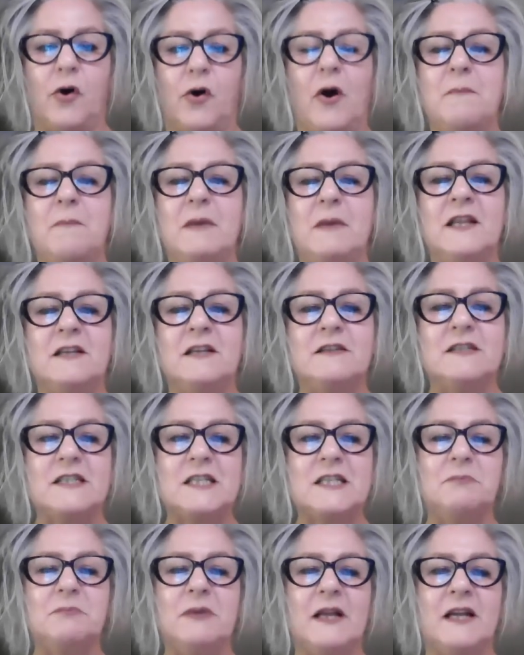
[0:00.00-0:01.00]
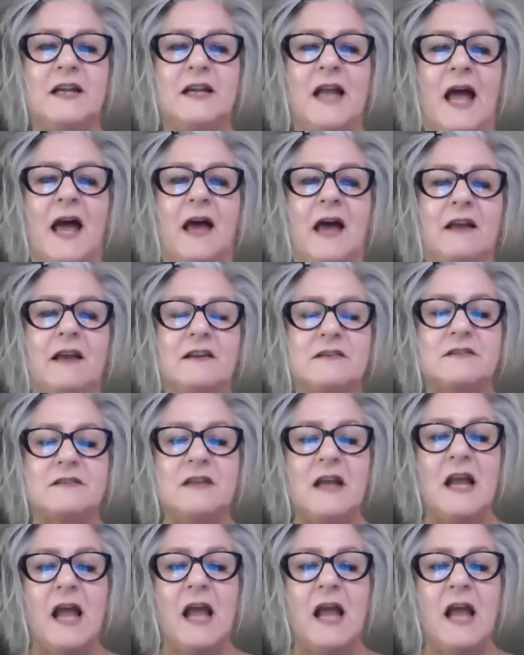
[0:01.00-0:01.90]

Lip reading: I mean, the discipline has